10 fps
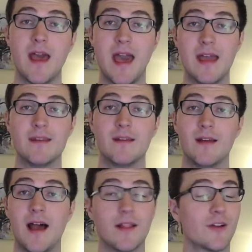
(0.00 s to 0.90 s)
And
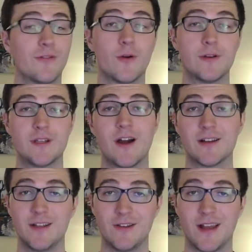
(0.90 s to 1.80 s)
I look forward to
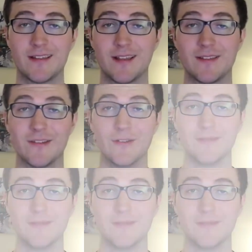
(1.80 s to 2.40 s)
talking to you guys again soon.